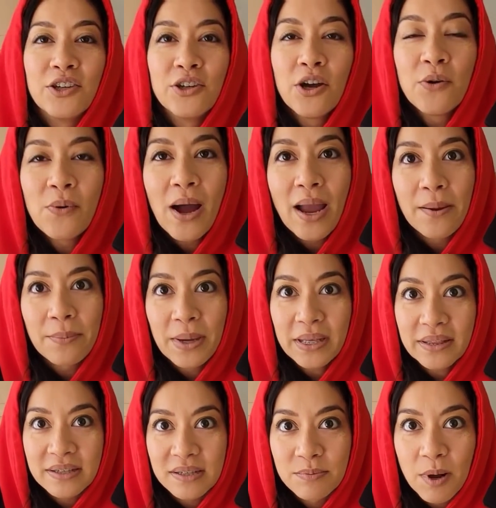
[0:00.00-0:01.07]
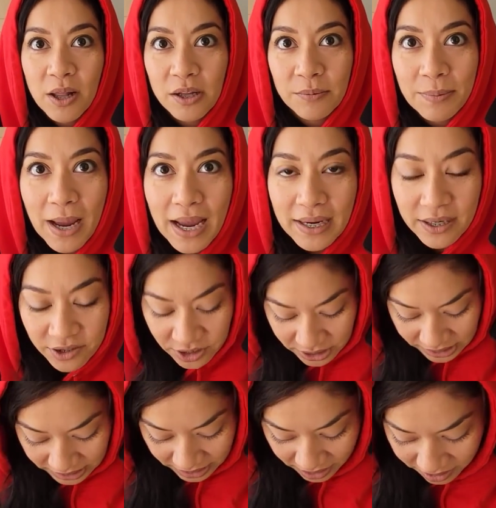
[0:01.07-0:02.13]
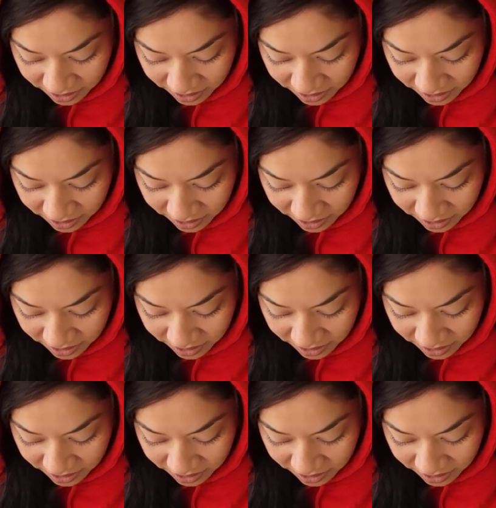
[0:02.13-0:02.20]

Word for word: You know why I picked the smaller packages again,